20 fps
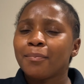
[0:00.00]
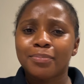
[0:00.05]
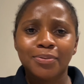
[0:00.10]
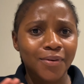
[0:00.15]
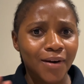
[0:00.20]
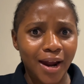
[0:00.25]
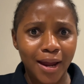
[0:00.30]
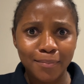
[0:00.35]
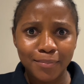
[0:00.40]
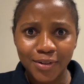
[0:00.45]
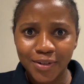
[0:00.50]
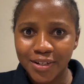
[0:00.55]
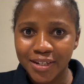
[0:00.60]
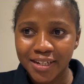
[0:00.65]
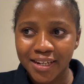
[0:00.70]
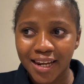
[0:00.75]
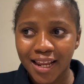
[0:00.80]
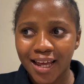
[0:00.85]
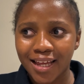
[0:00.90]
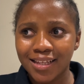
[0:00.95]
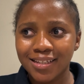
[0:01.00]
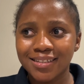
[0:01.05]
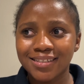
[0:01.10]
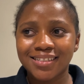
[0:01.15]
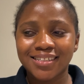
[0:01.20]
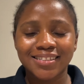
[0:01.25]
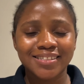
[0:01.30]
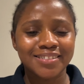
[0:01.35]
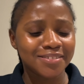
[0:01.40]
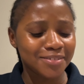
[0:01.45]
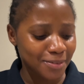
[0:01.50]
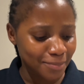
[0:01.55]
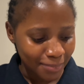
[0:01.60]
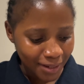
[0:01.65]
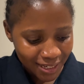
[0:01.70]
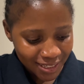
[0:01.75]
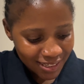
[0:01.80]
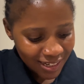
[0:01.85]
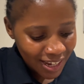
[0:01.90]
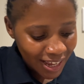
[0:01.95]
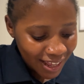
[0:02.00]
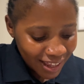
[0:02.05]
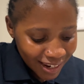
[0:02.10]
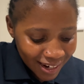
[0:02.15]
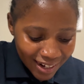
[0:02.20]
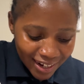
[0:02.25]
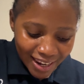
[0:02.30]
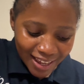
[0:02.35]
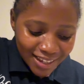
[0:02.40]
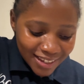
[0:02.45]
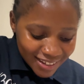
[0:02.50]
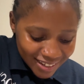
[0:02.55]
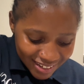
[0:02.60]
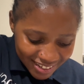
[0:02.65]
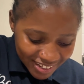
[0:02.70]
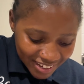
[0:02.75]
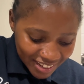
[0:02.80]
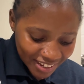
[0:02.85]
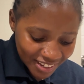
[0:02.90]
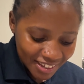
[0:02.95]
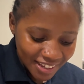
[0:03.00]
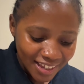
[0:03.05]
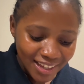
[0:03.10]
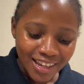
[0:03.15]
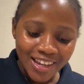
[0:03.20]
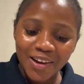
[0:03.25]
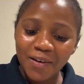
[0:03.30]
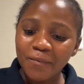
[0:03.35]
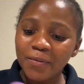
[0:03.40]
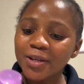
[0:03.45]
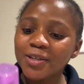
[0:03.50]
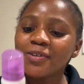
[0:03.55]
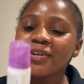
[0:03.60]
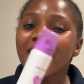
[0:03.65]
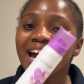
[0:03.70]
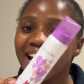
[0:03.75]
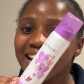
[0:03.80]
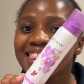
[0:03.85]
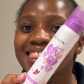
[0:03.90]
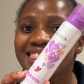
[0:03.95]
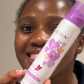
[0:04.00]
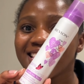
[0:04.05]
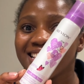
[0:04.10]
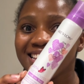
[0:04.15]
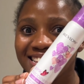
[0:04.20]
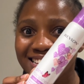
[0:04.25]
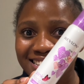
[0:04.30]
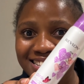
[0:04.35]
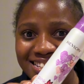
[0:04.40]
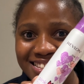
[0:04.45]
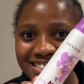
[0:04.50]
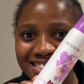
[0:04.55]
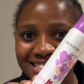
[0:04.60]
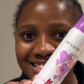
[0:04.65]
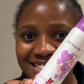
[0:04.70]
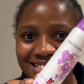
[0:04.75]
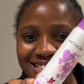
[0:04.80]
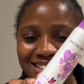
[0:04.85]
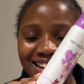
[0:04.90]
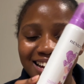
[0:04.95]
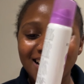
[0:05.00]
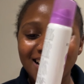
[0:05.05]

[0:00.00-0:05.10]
primary like imagine like when you had this